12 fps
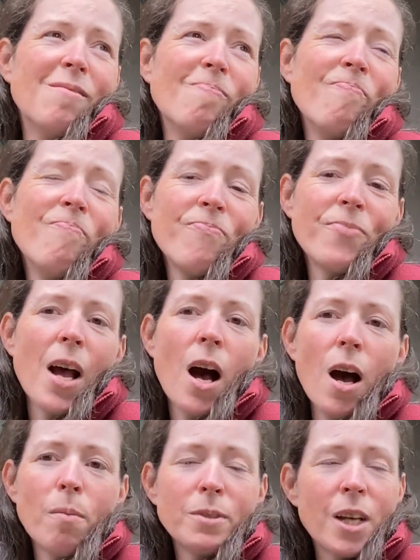
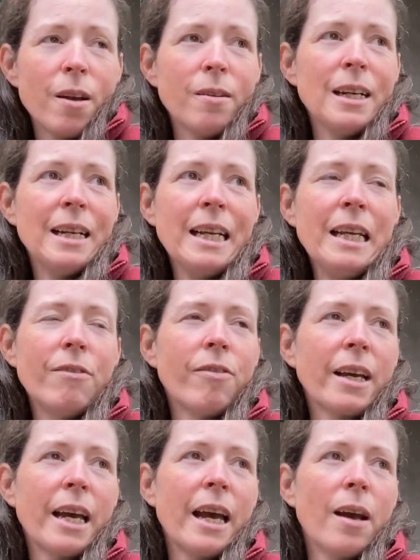I'm totally
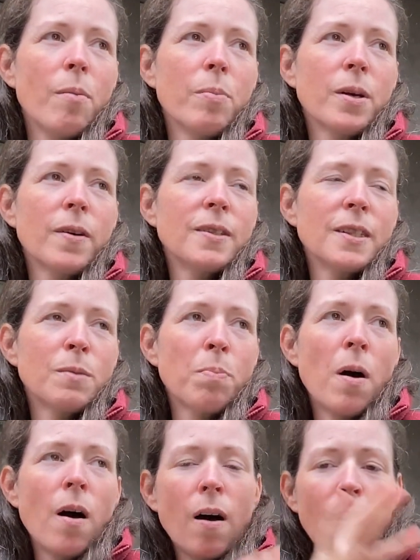leaving it because it's
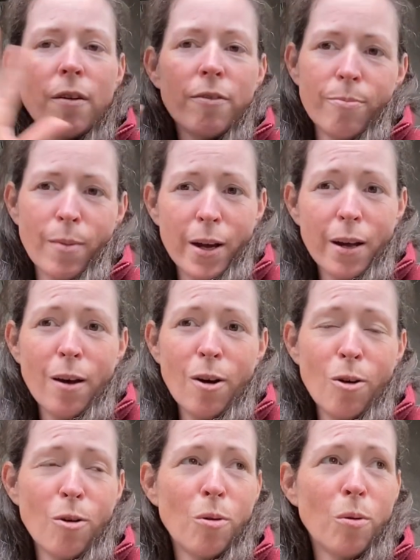part of my
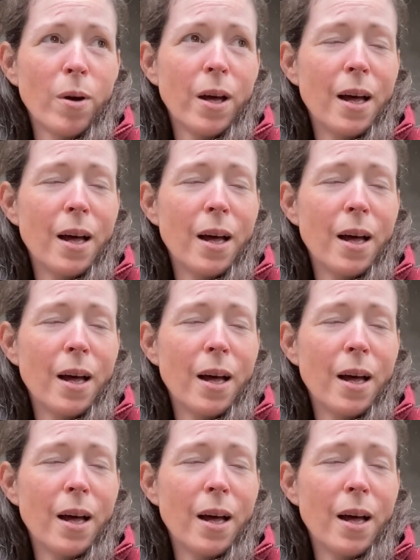whole